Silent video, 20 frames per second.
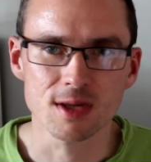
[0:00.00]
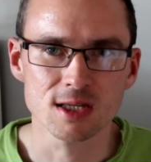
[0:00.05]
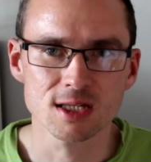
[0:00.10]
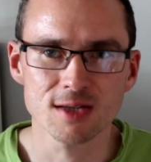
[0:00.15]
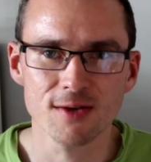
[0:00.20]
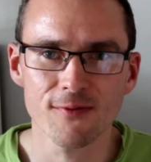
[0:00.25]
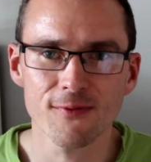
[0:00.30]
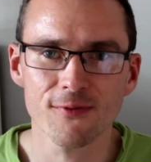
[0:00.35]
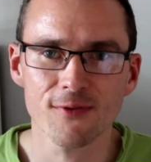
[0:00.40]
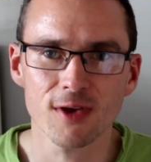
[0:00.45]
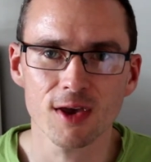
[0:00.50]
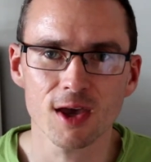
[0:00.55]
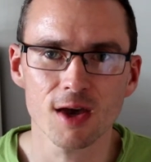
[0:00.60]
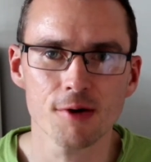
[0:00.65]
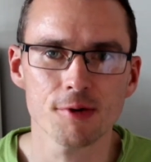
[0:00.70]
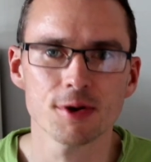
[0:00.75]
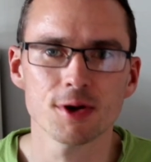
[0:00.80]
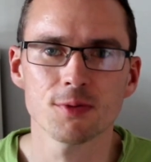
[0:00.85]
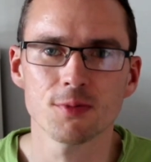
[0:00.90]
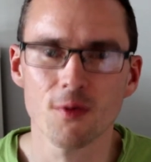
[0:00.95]
There's something
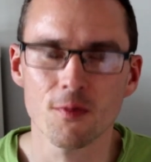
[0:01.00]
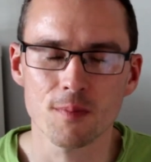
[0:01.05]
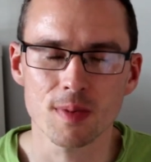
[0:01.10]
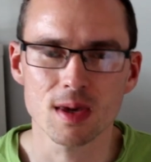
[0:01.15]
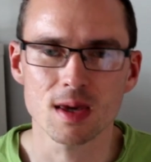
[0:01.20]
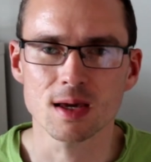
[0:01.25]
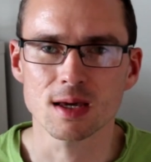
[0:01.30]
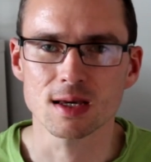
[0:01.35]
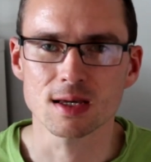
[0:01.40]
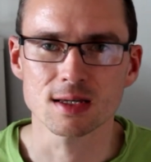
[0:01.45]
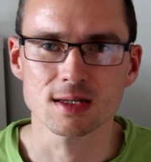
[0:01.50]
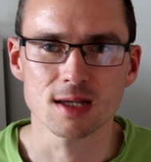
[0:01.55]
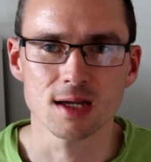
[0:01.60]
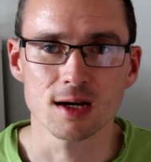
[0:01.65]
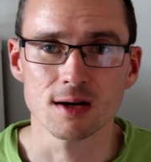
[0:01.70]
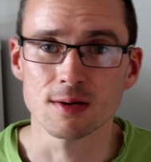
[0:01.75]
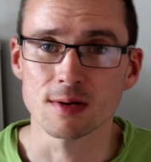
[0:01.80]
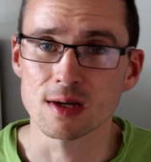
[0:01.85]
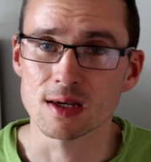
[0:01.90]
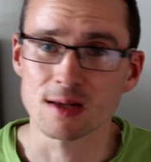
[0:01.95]
going on with beer kits
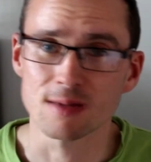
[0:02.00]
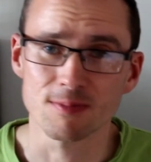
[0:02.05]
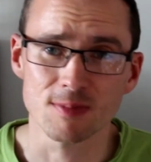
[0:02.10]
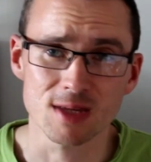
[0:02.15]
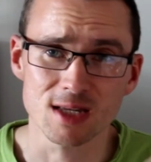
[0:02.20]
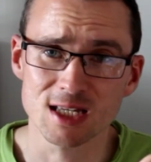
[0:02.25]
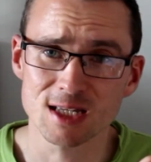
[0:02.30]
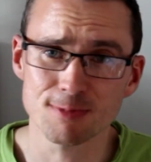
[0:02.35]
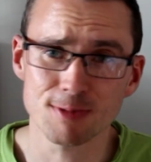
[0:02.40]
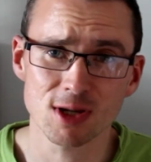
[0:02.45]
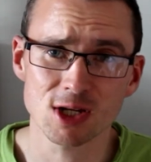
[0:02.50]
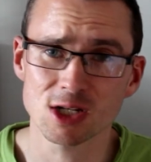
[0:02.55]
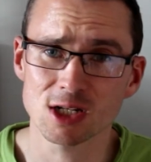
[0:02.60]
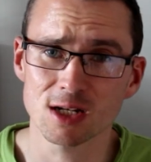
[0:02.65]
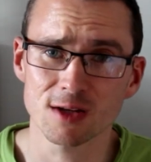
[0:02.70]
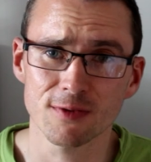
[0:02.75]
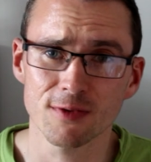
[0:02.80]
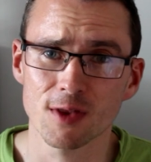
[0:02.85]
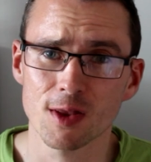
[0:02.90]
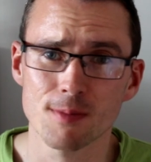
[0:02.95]
now,
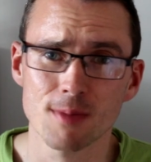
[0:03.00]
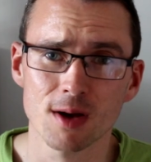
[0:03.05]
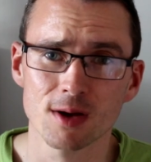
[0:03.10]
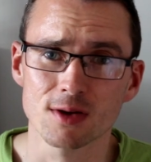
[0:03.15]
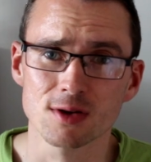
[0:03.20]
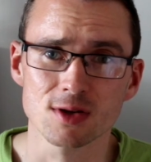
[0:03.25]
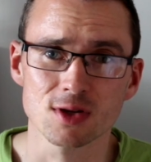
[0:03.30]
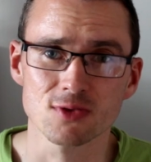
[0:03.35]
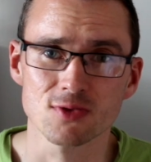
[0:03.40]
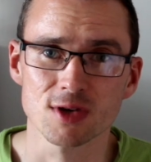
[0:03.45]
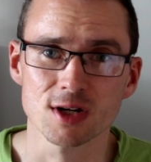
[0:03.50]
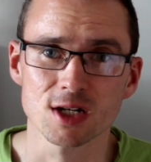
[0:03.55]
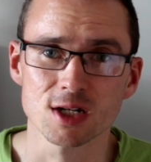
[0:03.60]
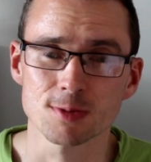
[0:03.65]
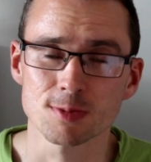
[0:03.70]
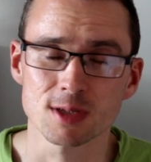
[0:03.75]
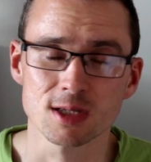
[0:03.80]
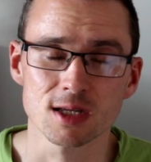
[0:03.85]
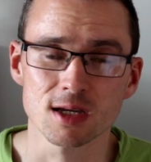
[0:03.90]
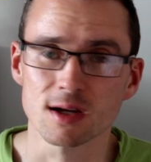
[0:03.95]
especially for the Muntons
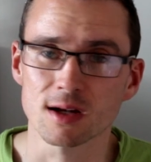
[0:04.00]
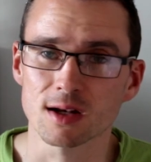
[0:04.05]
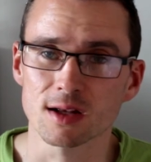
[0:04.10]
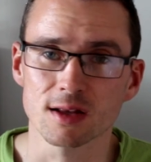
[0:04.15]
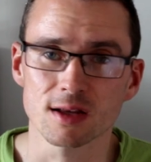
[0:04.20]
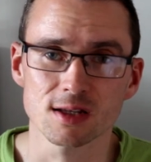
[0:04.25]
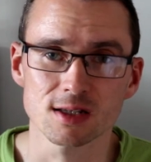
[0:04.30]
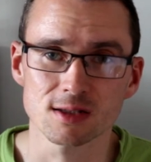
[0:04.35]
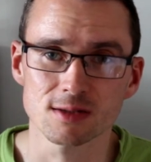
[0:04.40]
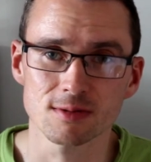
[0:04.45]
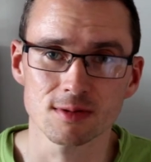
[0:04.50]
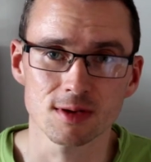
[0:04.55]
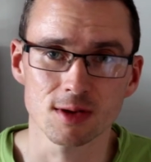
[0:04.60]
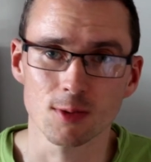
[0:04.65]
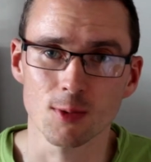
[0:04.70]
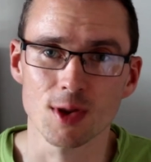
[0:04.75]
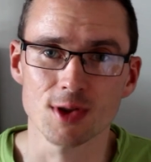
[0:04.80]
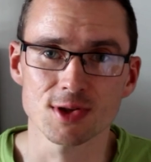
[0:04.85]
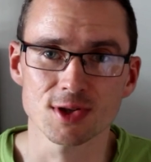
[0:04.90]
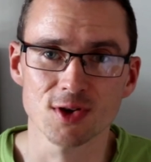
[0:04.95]
range particularly, that's
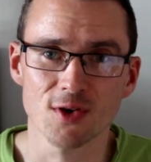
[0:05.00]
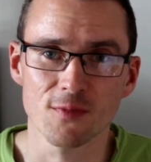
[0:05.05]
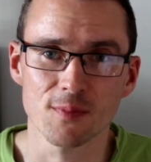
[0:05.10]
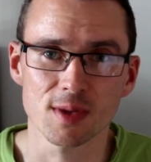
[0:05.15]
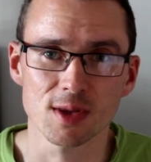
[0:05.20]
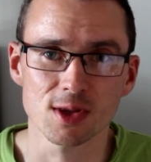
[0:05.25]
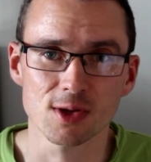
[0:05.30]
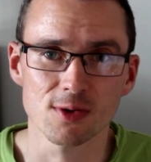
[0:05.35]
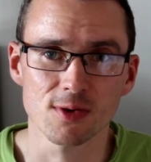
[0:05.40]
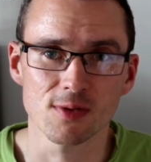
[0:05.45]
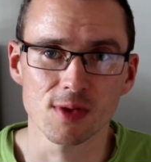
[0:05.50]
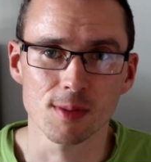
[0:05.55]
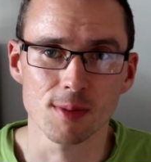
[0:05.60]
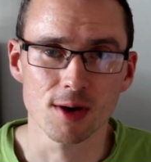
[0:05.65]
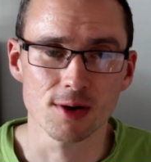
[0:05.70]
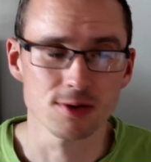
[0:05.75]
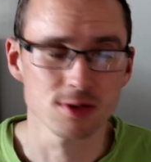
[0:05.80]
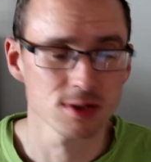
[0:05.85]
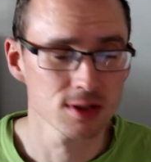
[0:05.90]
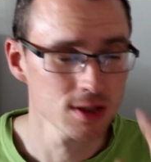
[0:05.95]
the ones I've been doing the
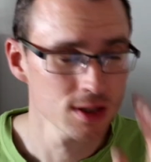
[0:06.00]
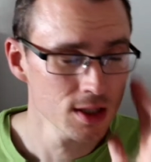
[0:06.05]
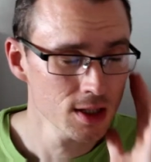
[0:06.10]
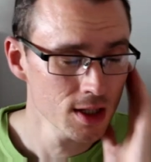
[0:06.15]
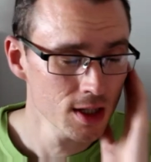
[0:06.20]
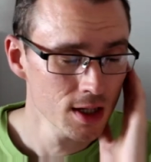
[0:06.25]
most.